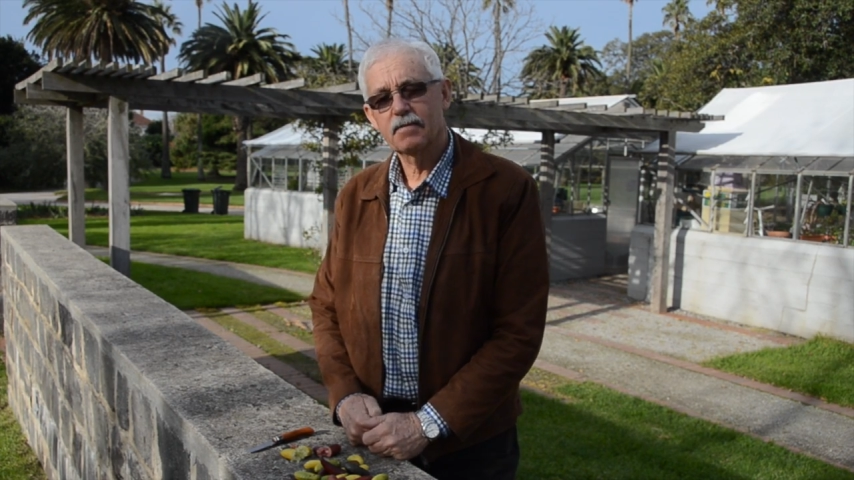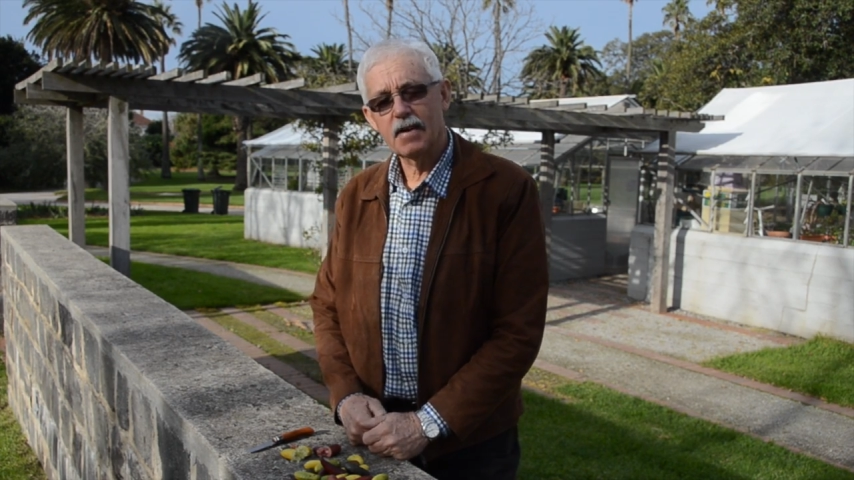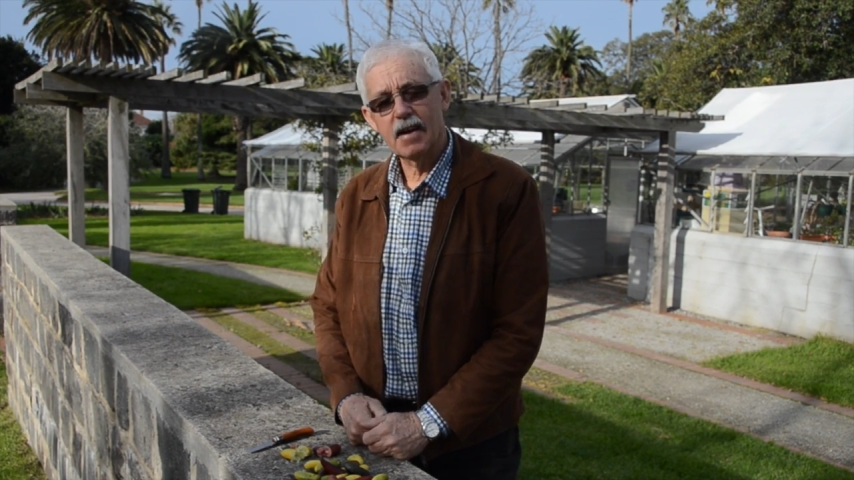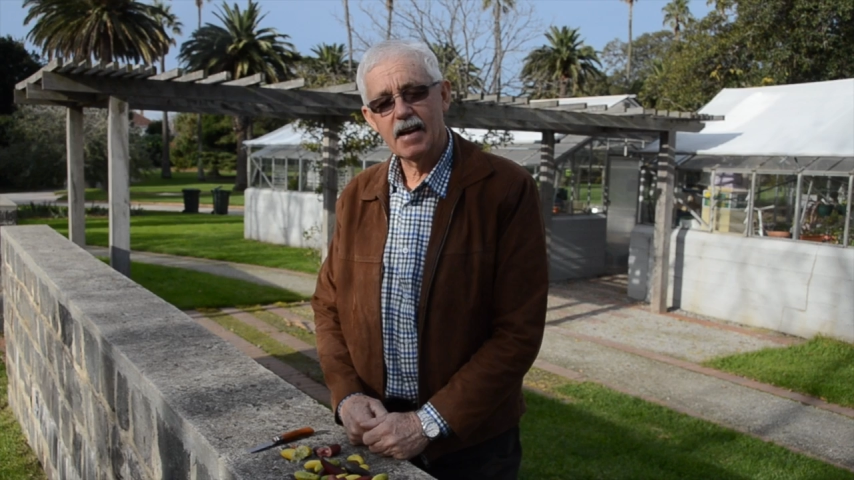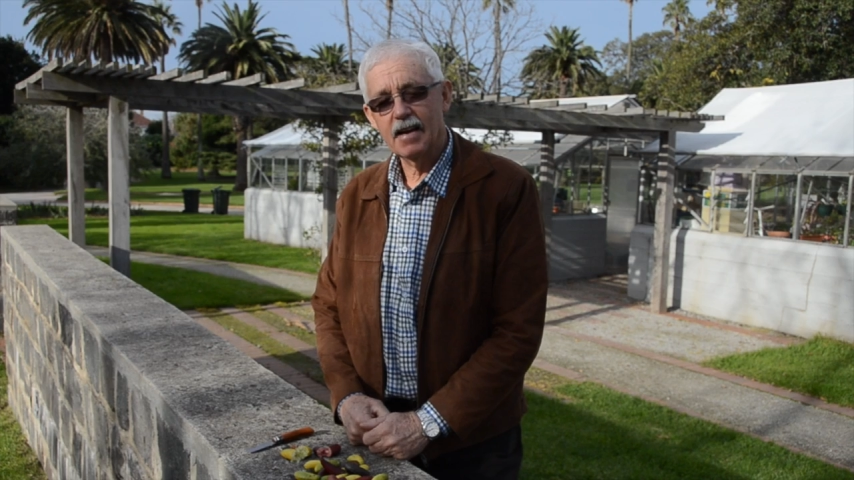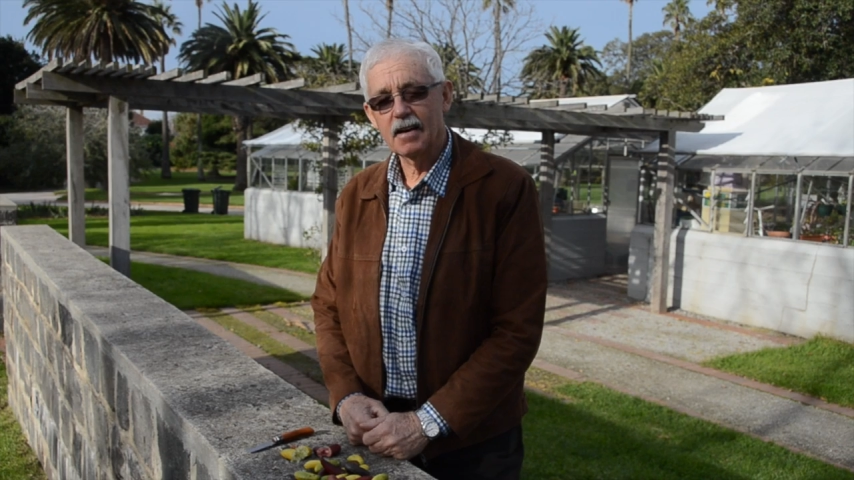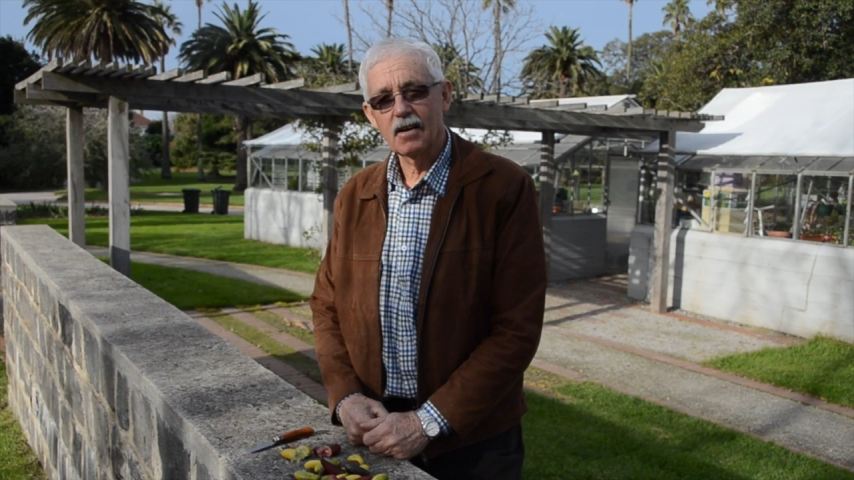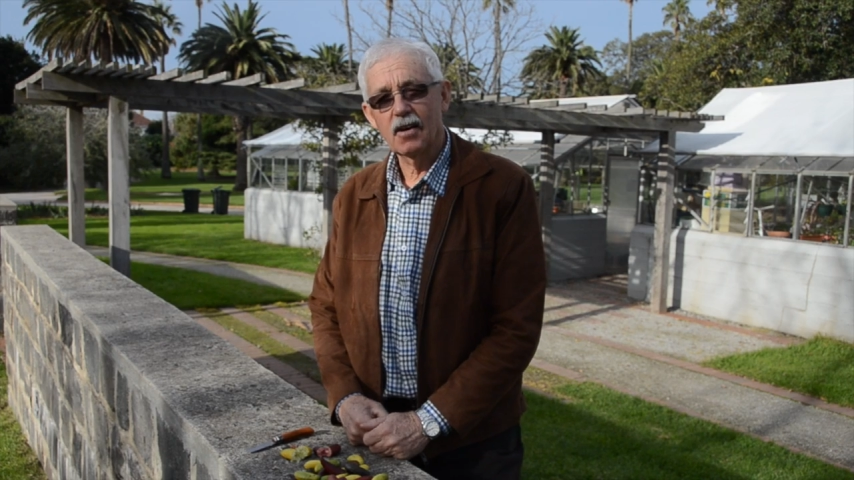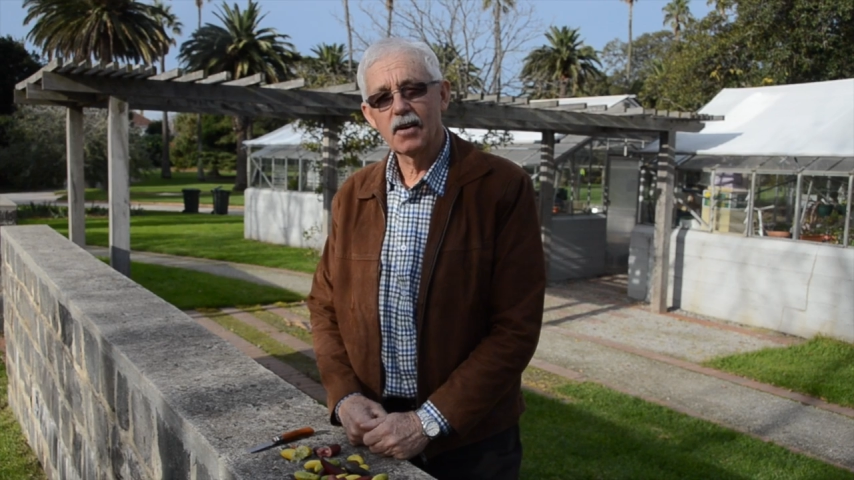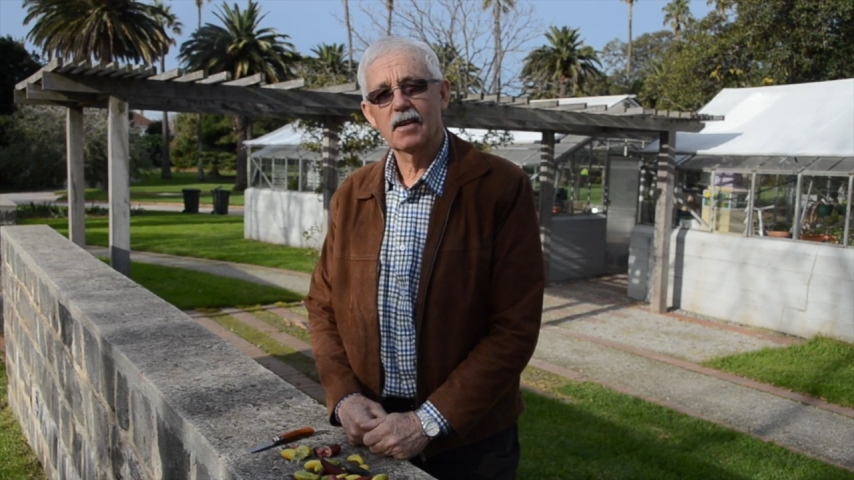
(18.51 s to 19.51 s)
handle
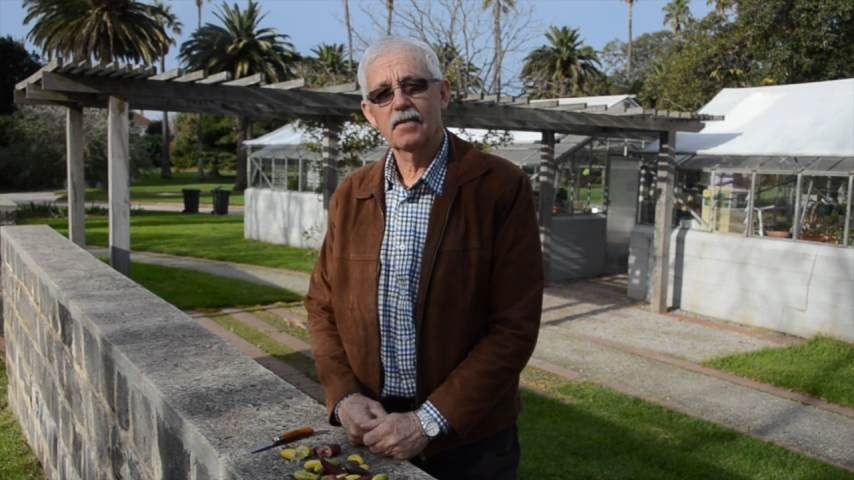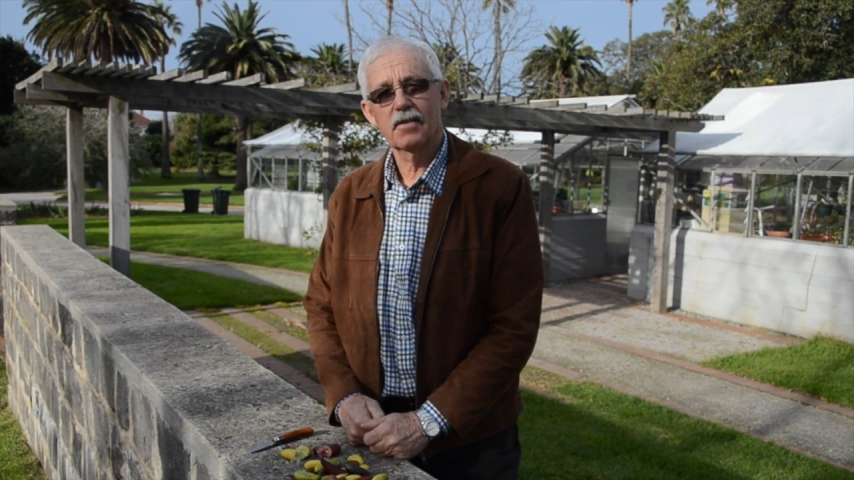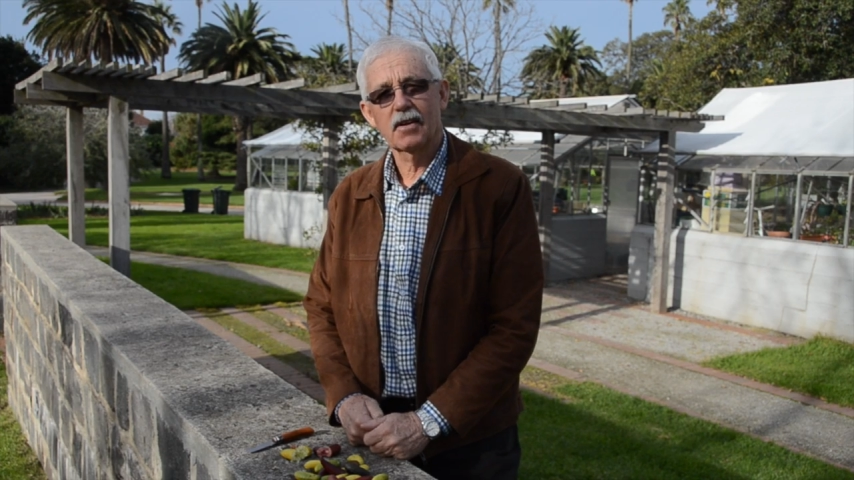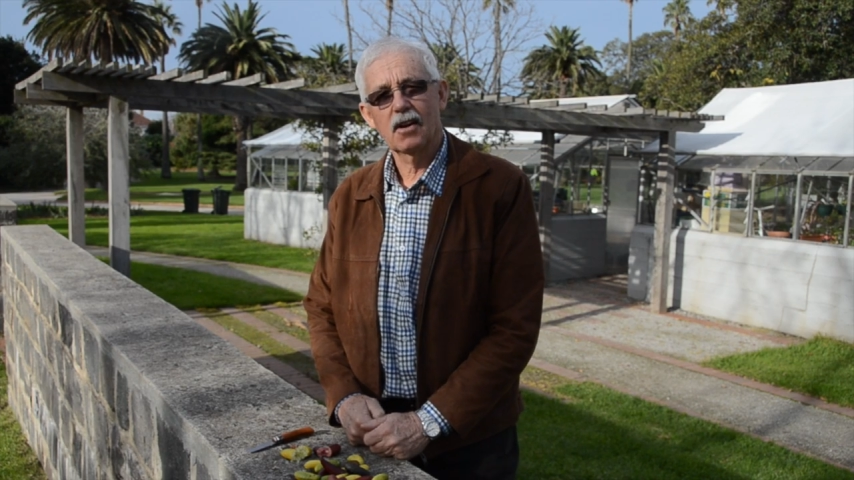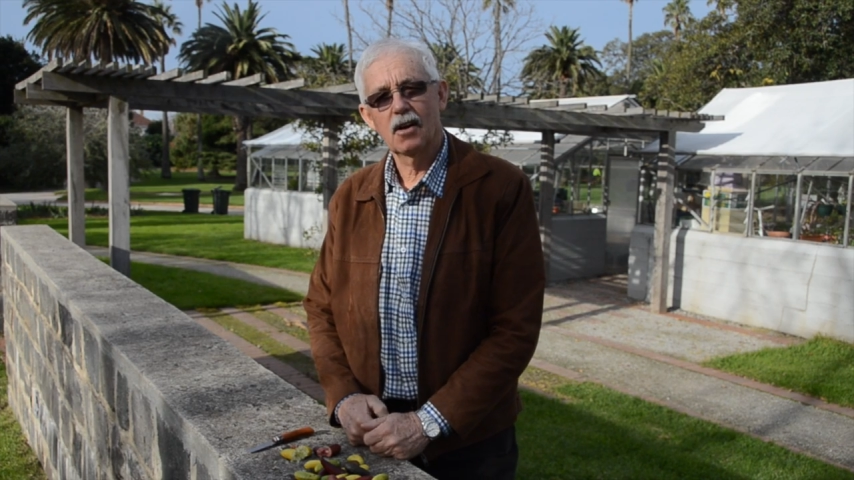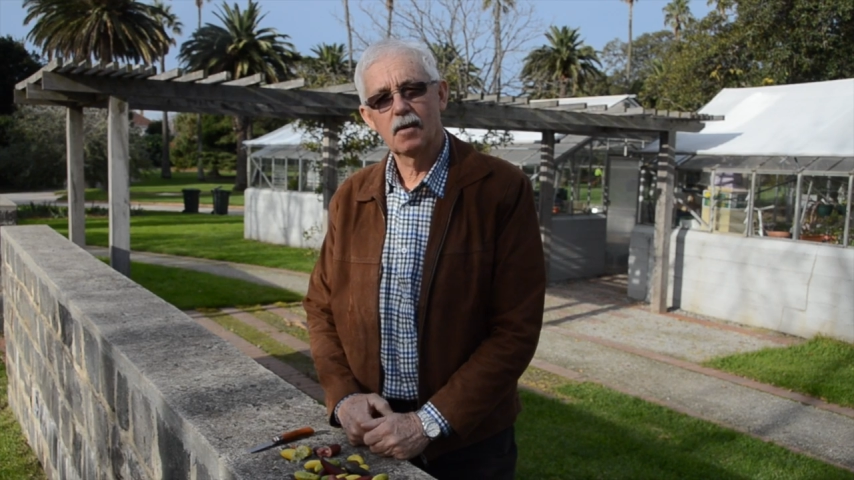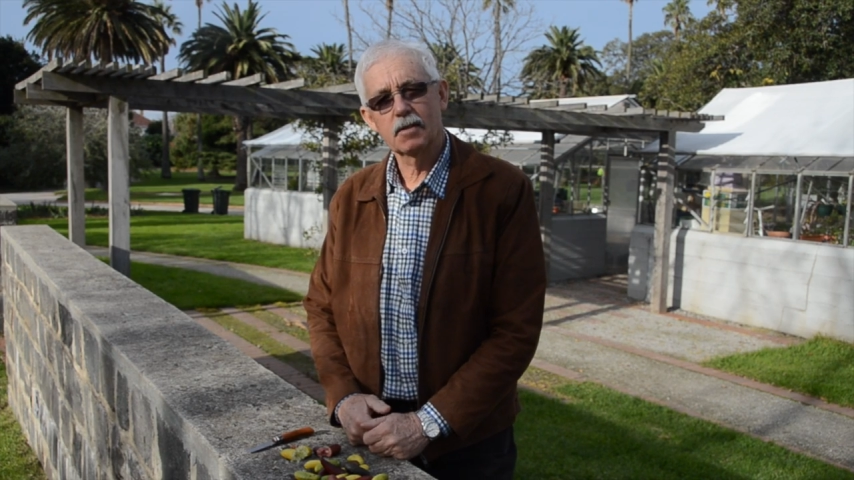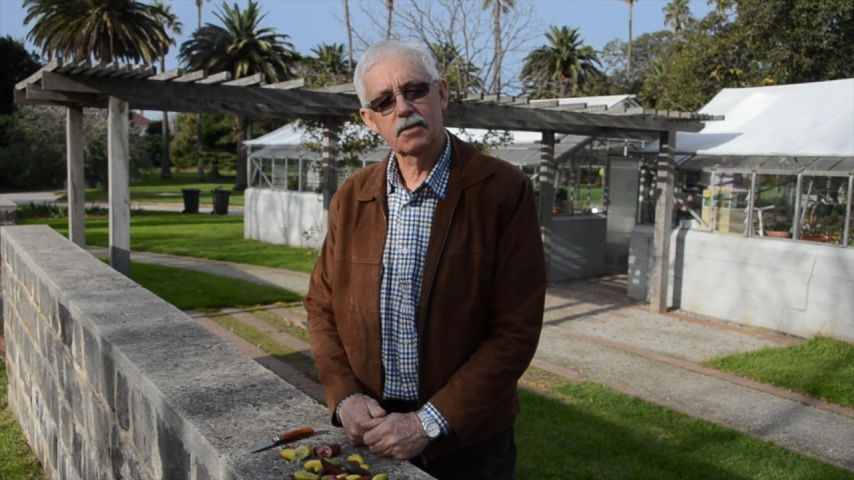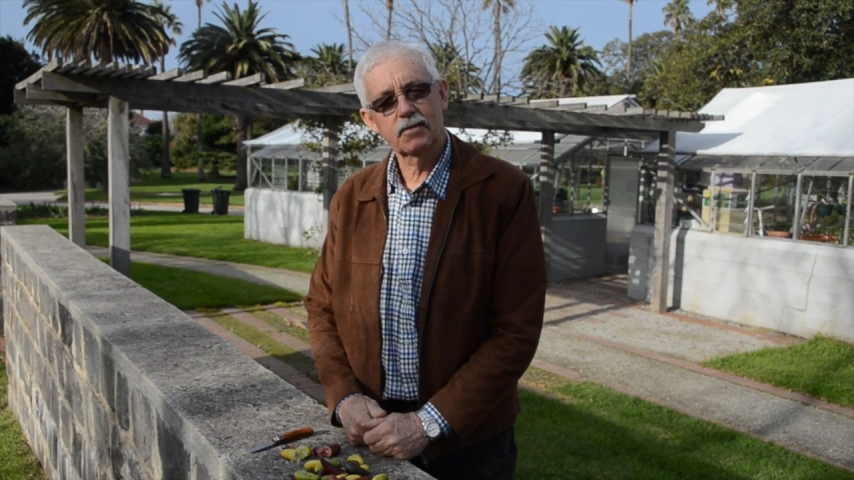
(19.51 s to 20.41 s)
a lot of different climates,